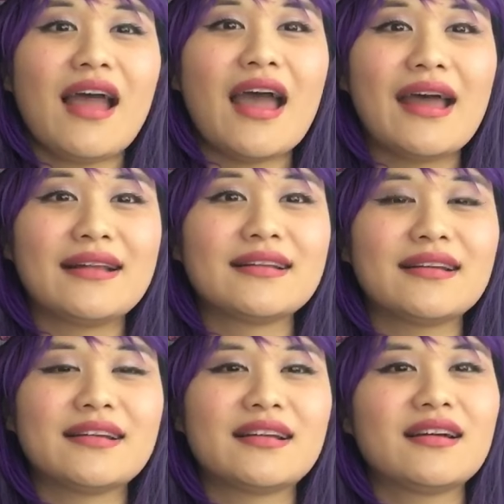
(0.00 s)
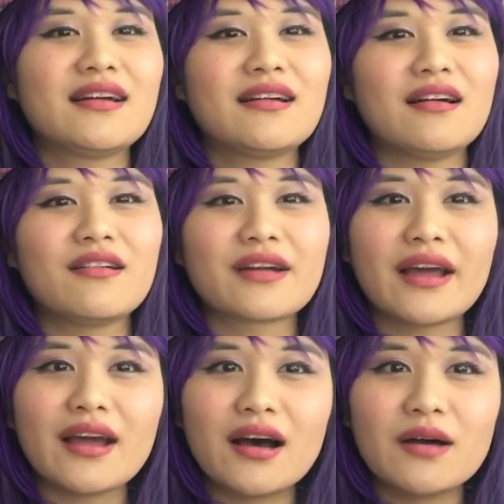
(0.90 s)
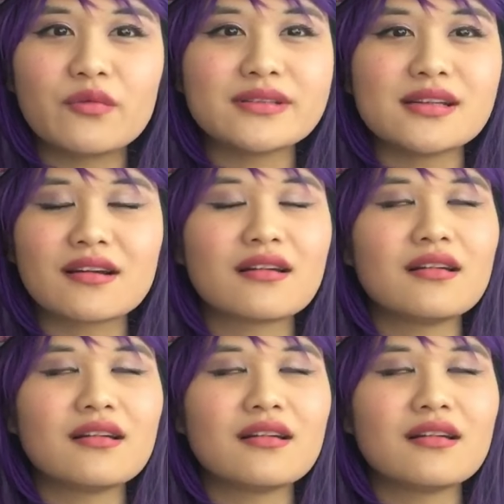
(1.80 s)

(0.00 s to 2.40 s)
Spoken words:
And, okay, what's it?